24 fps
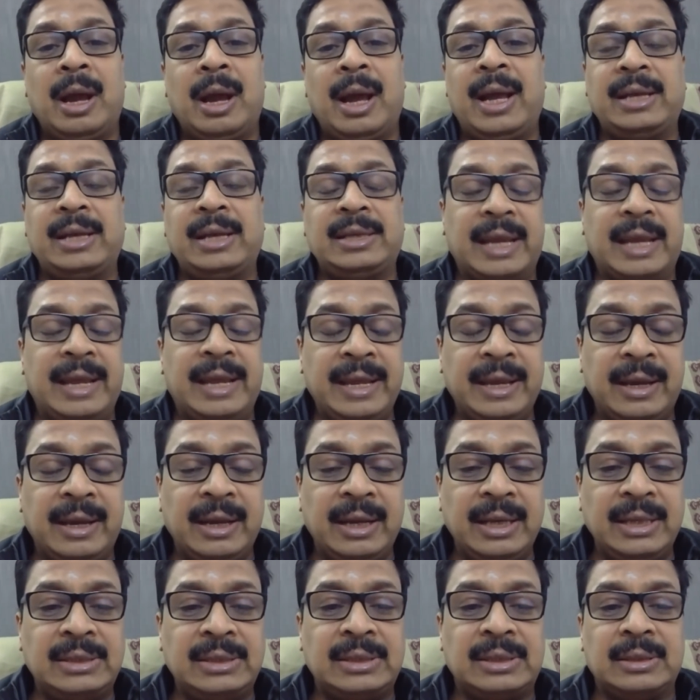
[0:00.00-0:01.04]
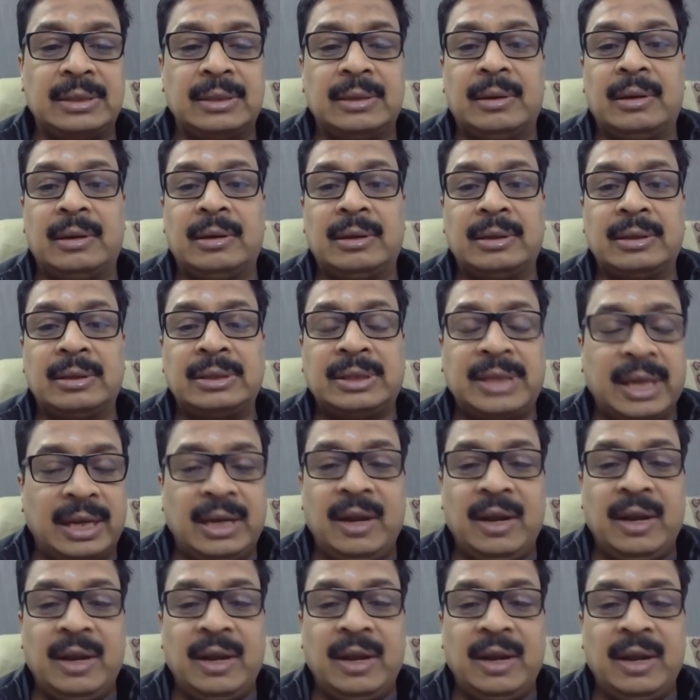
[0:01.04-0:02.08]
has increased
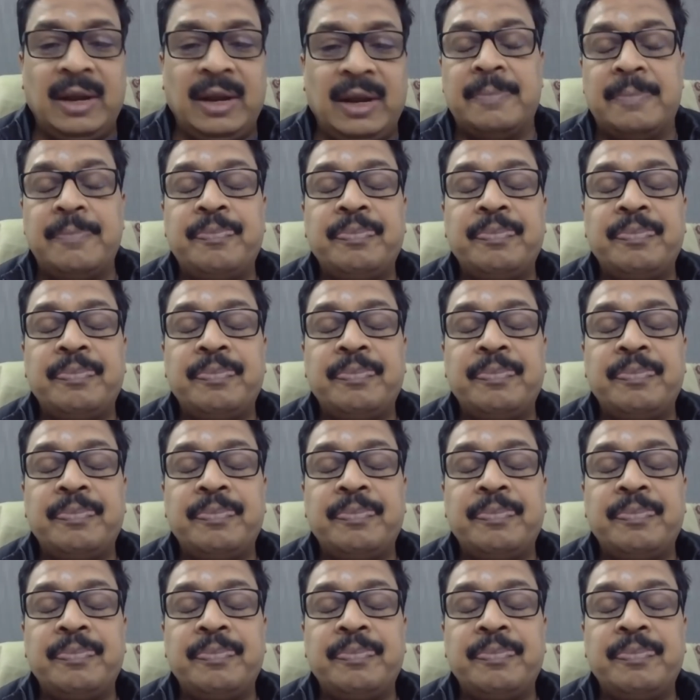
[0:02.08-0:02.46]
significantly.